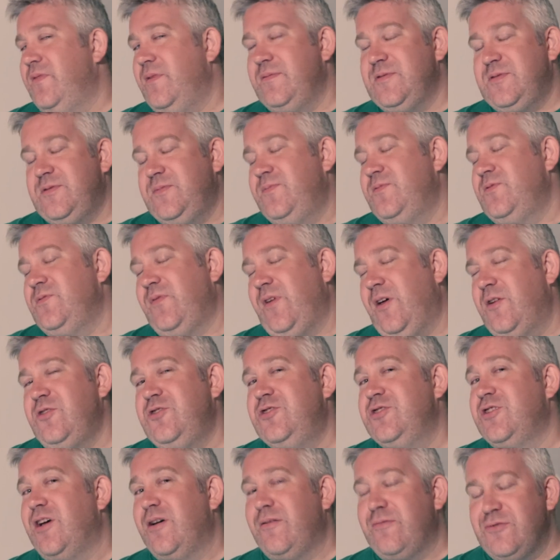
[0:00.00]
there was sort of
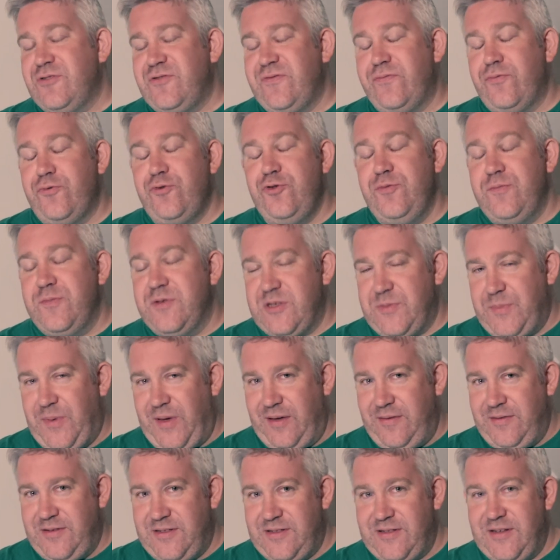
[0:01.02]
undercurrent of rumours
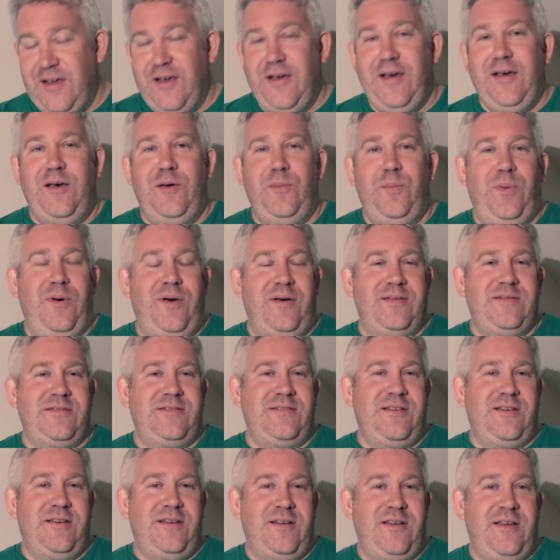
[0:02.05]
about it, but
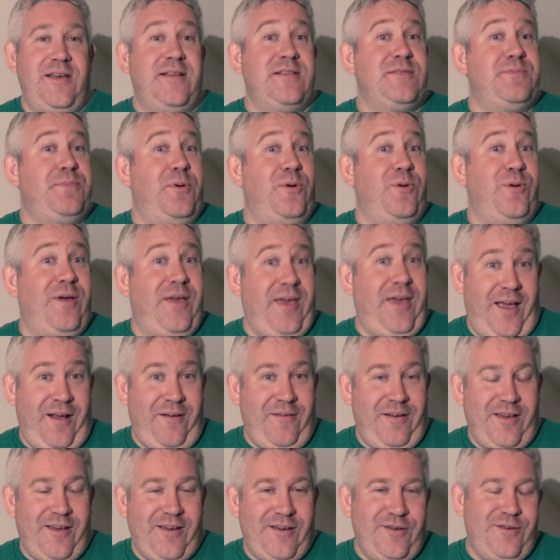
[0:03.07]
it's
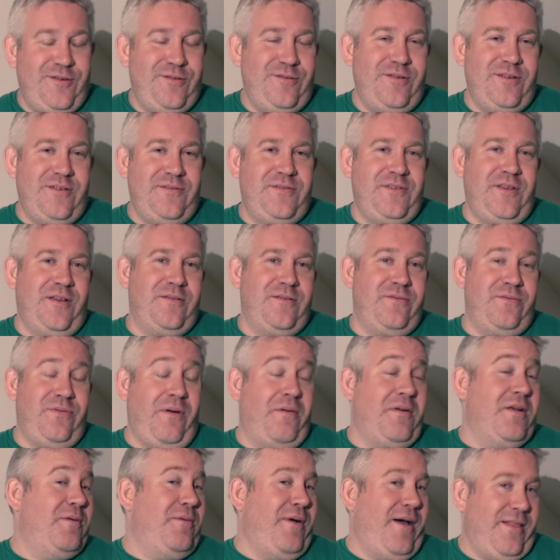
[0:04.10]
Bulgaria, who have done
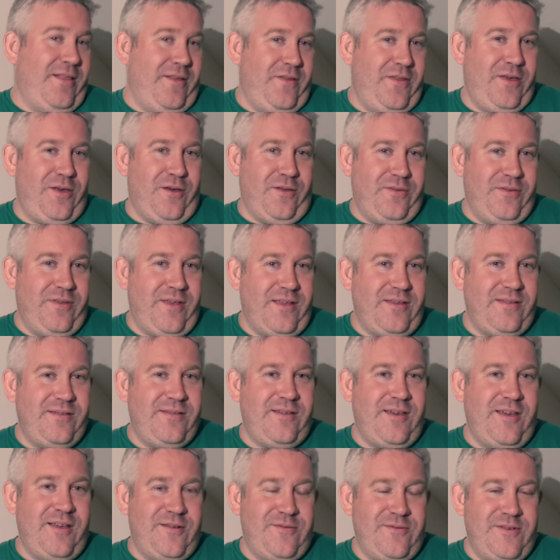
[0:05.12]
very well at the
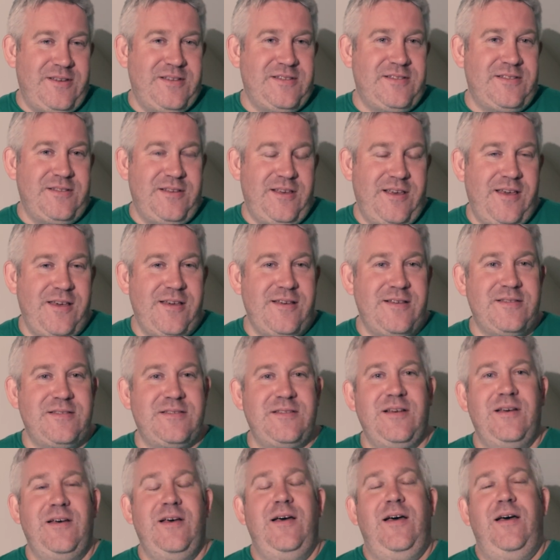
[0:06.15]
contest in recent
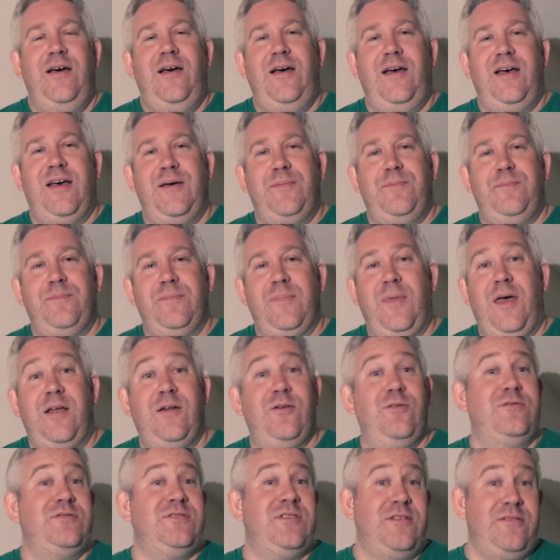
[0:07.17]
years. And
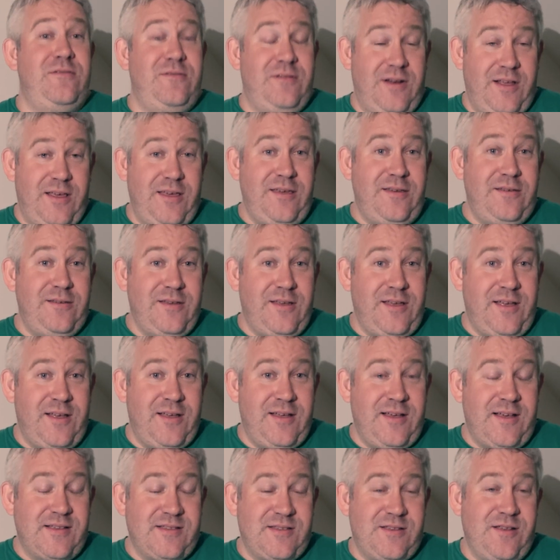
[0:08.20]
not only
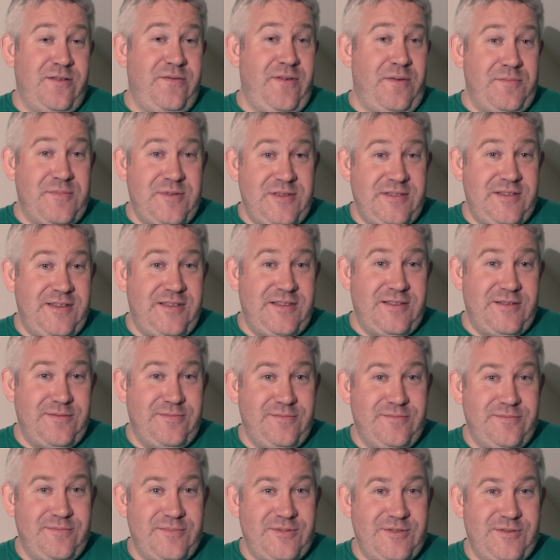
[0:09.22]
has November seen
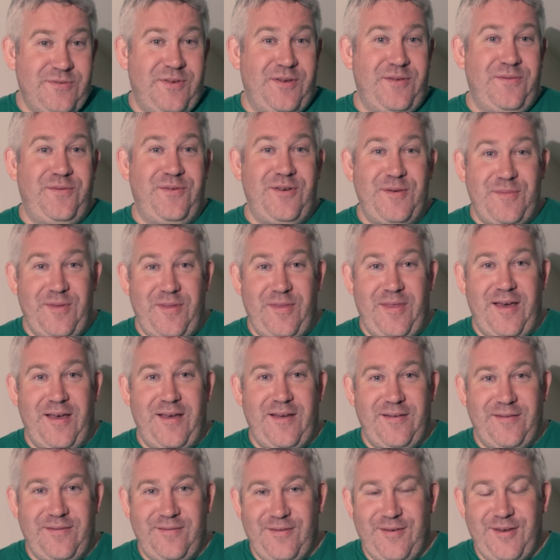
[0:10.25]
them sort of confirm that
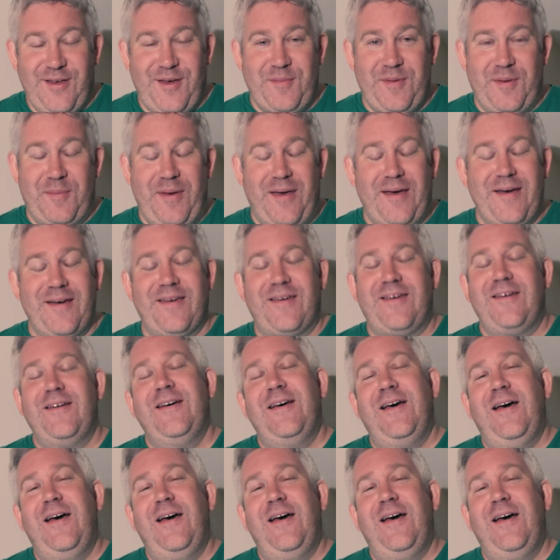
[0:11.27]
they're coming back,